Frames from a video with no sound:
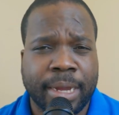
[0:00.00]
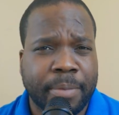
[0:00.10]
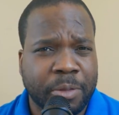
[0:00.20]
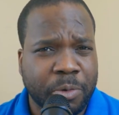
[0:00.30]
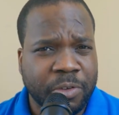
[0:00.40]

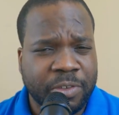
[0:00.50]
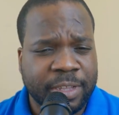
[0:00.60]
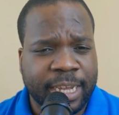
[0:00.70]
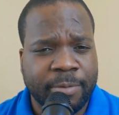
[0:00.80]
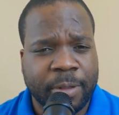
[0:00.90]
But most
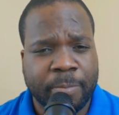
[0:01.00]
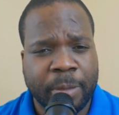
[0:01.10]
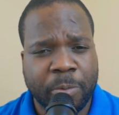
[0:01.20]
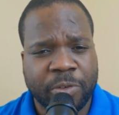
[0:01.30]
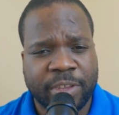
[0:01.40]
of the time when
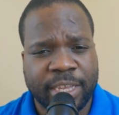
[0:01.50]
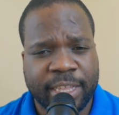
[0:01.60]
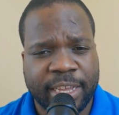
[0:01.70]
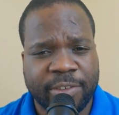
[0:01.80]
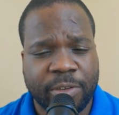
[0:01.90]
people see
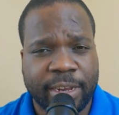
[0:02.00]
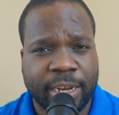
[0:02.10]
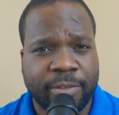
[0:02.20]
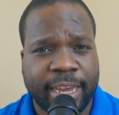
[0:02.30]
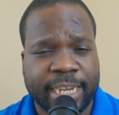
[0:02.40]
this
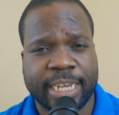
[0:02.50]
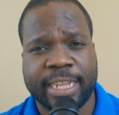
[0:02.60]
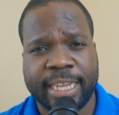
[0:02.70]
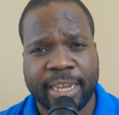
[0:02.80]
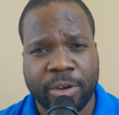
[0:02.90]
online reaction, they
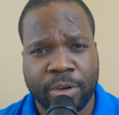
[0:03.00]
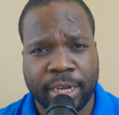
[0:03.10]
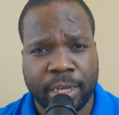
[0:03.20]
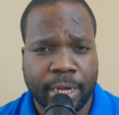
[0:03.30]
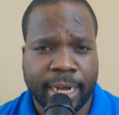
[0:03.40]
think,
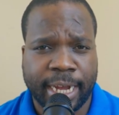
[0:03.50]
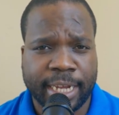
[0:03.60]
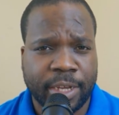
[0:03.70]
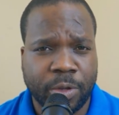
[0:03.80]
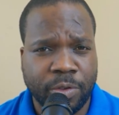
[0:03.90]
okay, I
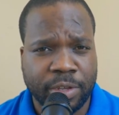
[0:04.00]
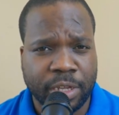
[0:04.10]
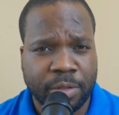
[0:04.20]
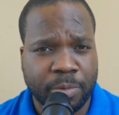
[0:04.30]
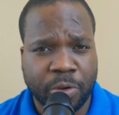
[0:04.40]
can use
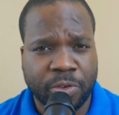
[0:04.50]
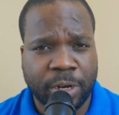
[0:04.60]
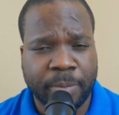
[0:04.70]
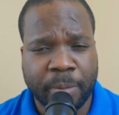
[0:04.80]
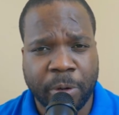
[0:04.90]
it because
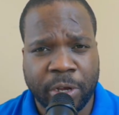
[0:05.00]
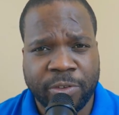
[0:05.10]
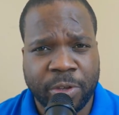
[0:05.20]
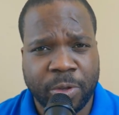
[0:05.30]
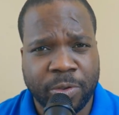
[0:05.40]
other people
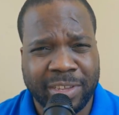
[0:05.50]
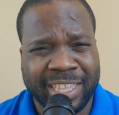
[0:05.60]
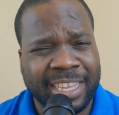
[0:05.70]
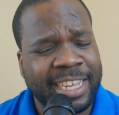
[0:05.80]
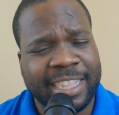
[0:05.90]
also use
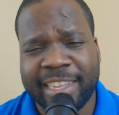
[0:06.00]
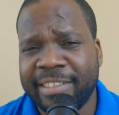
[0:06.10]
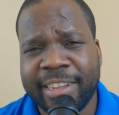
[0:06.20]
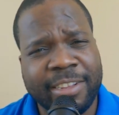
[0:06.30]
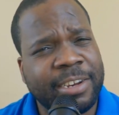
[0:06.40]
it.
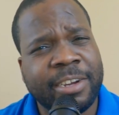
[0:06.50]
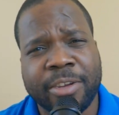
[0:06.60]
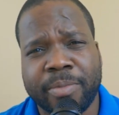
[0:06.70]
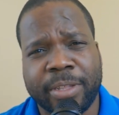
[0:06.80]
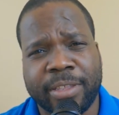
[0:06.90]
That's not an
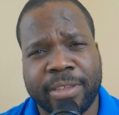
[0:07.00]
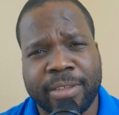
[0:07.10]
argument.